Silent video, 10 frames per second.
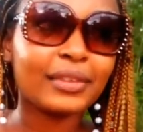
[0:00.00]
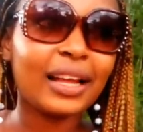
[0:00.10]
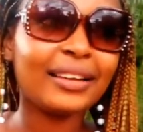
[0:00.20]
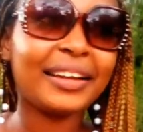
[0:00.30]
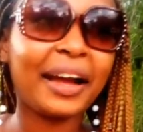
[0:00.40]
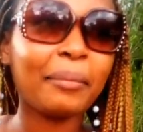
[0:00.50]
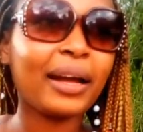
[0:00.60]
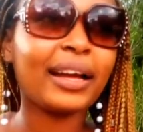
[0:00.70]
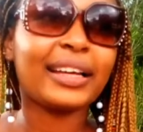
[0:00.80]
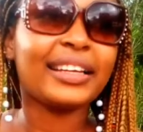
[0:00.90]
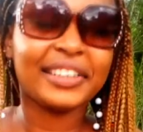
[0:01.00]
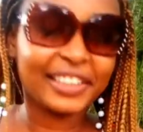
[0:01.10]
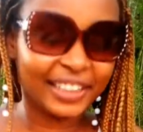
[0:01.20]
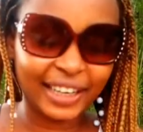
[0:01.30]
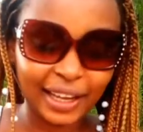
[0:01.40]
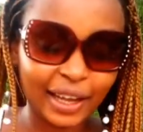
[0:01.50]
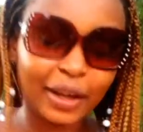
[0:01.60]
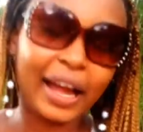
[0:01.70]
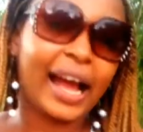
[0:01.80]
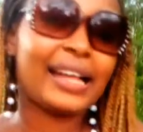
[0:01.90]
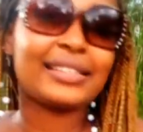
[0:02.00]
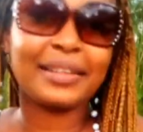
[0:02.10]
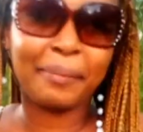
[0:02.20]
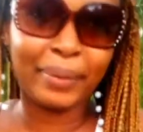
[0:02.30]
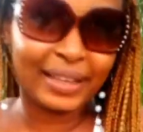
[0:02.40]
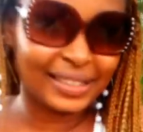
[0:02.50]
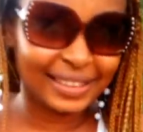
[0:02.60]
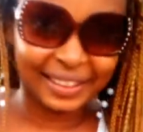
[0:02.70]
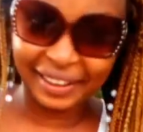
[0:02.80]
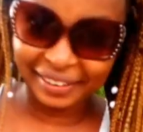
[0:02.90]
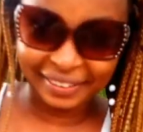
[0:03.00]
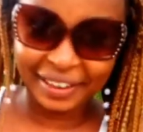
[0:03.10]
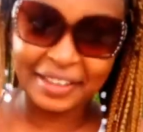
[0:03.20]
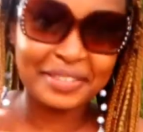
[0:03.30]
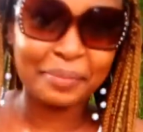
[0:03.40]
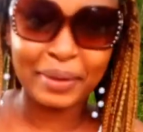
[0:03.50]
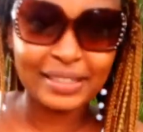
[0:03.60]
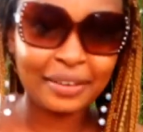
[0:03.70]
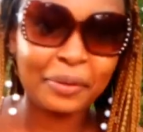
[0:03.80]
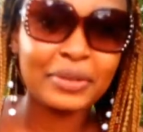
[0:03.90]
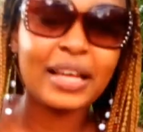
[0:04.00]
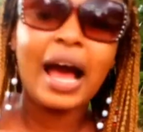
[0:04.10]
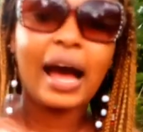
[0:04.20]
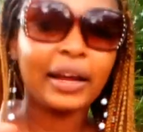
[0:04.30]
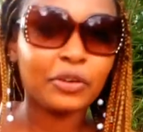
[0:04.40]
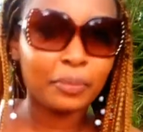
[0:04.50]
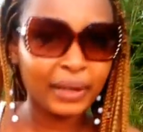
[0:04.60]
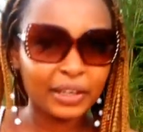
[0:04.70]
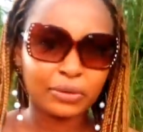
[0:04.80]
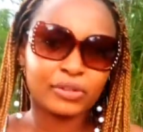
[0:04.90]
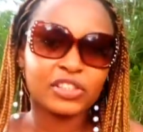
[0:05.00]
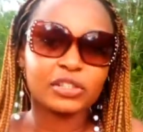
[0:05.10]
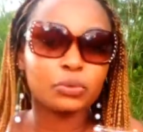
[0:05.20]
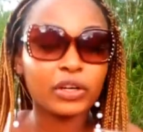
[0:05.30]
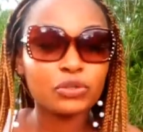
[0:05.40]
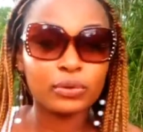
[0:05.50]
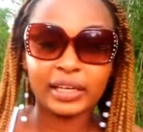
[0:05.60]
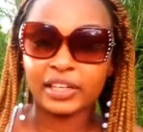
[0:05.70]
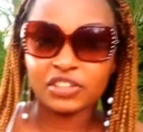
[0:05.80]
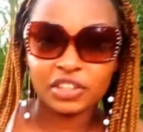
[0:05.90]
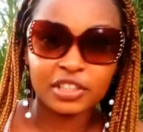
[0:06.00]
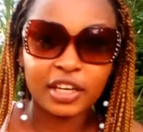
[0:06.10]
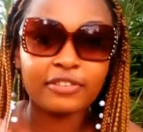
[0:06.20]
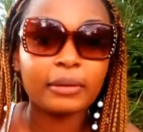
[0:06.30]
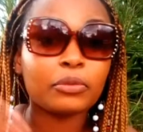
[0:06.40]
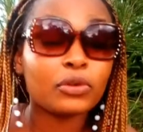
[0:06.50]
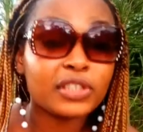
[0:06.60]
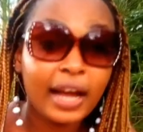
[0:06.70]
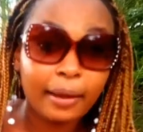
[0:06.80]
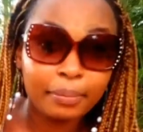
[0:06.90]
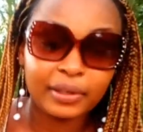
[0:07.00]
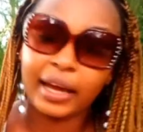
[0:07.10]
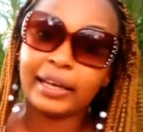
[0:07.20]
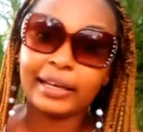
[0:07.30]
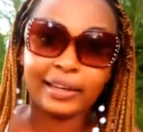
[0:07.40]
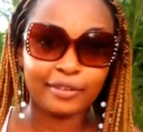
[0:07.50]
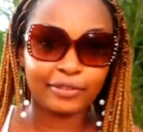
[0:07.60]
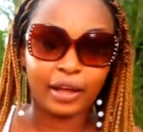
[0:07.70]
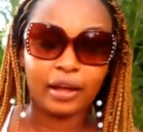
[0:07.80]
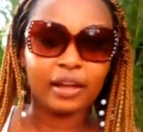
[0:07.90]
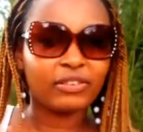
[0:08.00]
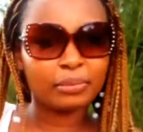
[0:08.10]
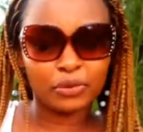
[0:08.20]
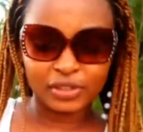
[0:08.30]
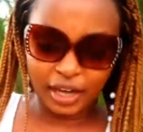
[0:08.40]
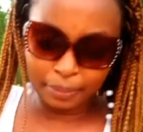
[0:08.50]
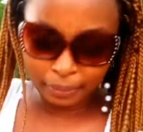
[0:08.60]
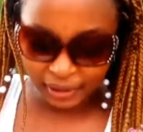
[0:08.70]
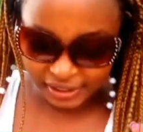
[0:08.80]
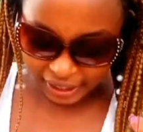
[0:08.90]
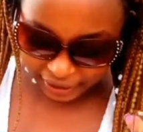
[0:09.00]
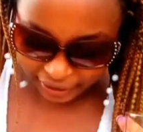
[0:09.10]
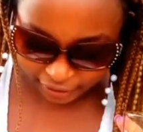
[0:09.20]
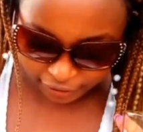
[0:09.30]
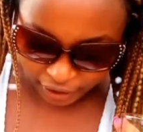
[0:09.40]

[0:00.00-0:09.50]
ni kama he has the best thing, cause I normally don't cheat. Why should I cheat? If I'm not happy, I leave. If I'm not happy, means I leave.